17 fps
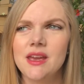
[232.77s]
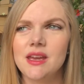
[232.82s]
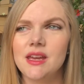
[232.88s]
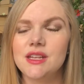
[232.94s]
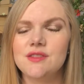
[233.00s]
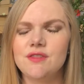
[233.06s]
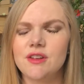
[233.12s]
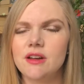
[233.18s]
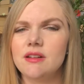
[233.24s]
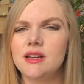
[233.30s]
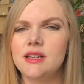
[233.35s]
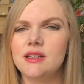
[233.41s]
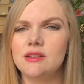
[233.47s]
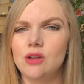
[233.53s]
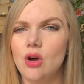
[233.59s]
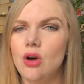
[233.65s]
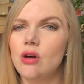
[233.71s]
it's very
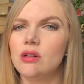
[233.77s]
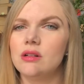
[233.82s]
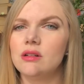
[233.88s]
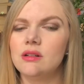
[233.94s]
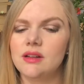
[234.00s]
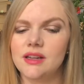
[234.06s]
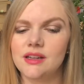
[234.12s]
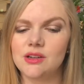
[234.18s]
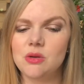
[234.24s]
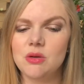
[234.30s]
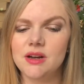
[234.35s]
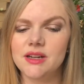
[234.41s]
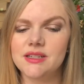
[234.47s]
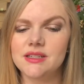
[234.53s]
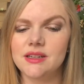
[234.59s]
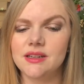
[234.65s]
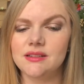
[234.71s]
long and
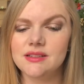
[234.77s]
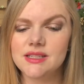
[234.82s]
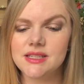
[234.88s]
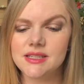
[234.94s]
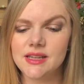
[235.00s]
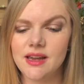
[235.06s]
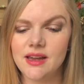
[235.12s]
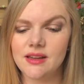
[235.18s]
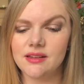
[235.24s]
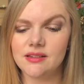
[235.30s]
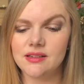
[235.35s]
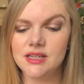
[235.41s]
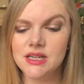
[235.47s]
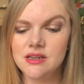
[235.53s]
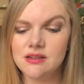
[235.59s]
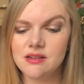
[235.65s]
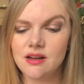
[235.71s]
quite dense, and
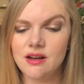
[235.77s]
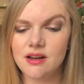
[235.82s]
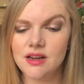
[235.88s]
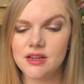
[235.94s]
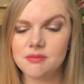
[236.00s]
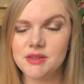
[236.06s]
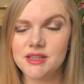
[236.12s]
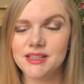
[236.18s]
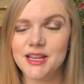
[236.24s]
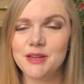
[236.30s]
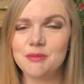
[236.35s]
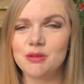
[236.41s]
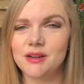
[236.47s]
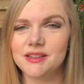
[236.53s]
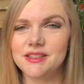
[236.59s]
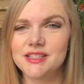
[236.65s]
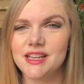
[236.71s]
I'm in late
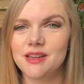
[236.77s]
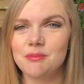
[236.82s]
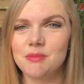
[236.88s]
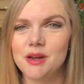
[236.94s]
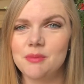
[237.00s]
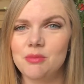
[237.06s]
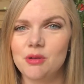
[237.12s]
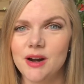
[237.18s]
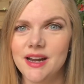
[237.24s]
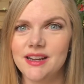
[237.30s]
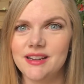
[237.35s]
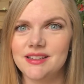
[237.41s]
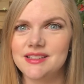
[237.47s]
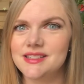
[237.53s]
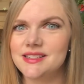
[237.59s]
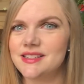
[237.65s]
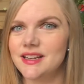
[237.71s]
pregnancy and my brain
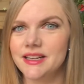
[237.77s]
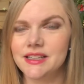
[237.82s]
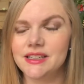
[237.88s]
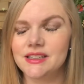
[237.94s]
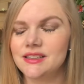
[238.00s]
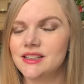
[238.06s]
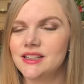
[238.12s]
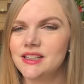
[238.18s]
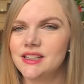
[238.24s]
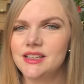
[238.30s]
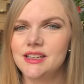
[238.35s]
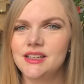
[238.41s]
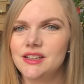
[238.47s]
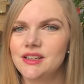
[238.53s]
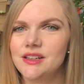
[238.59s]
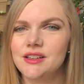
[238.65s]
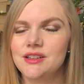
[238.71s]
is like
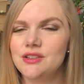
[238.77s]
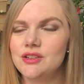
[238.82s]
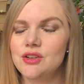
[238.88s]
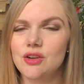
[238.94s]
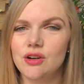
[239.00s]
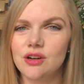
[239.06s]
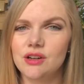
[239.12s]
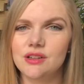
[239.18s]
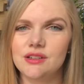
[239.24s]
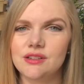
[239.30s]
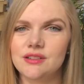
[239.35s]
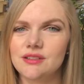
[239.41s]
not